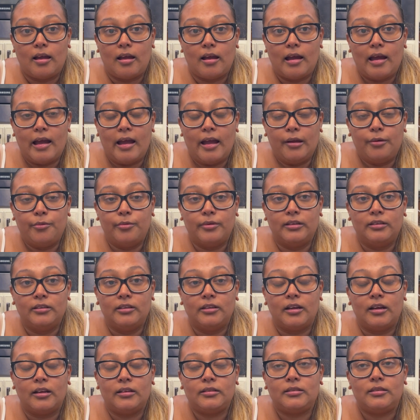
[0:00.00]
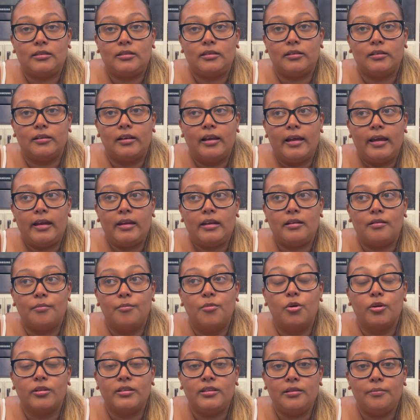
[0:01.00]
I will not like
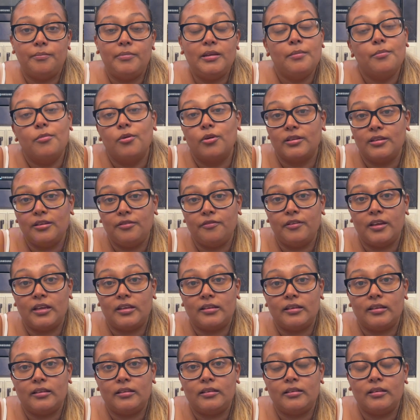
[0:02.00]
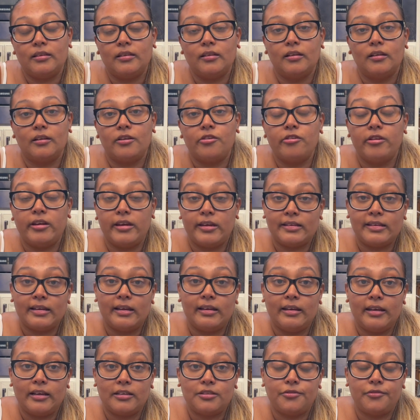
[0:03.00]
be motivated to create our
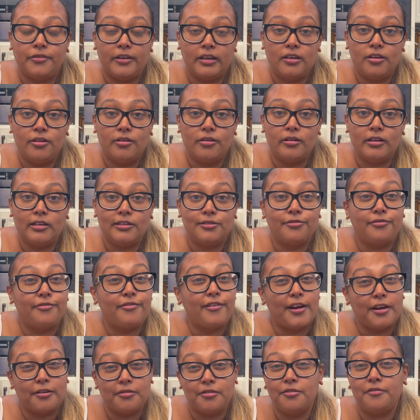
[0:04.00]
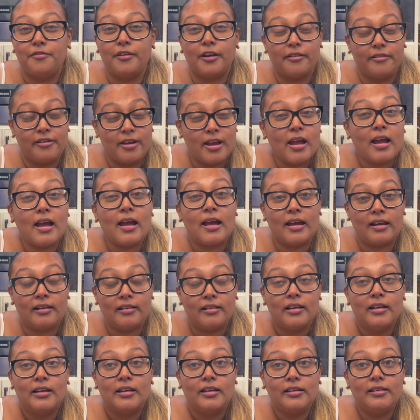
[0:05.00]
next video. It's very, very hard
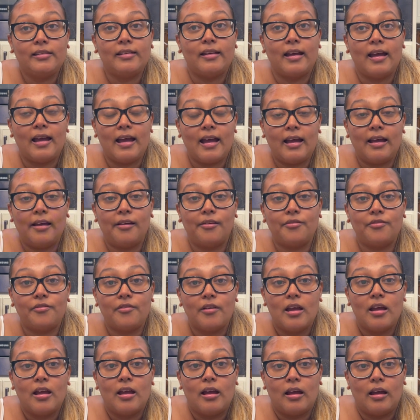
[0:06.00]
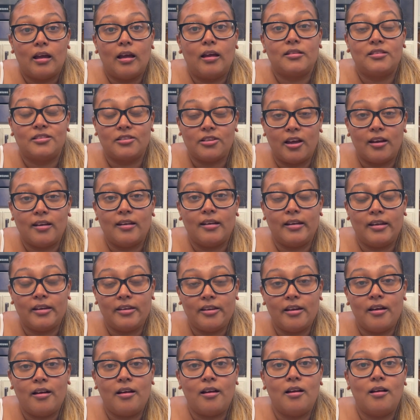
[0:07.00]
to have a toddler in
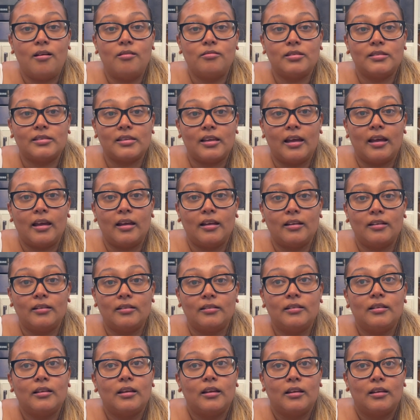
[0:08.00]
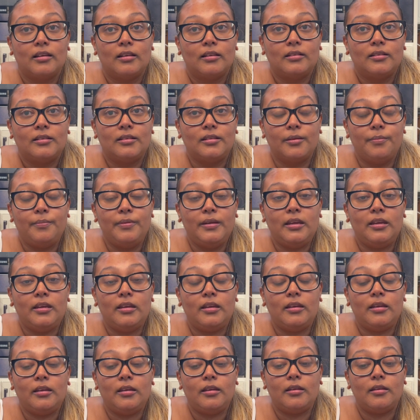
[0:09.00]
your house and to
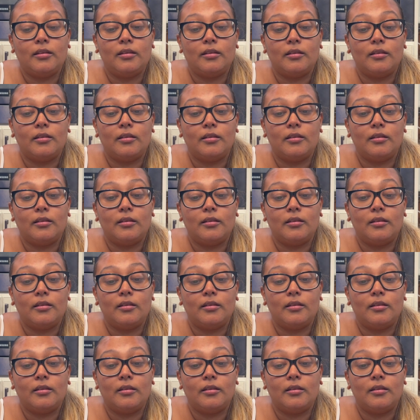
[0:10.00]
be